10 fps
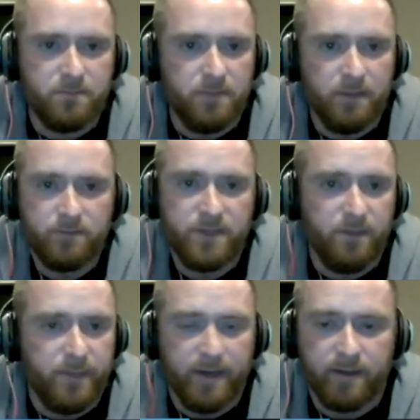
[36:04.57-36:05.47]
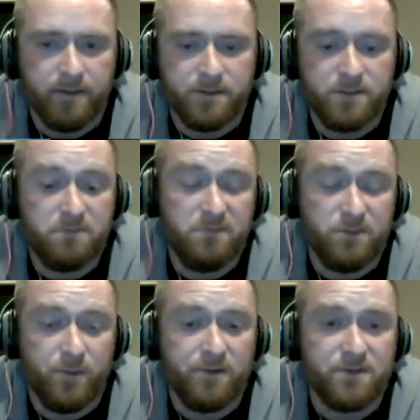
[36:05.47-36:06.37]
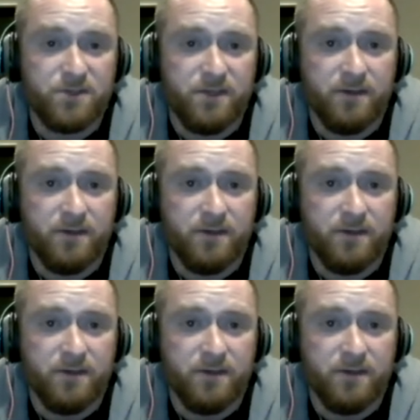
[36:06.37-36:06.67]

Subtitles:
tailback, and it's weird to see.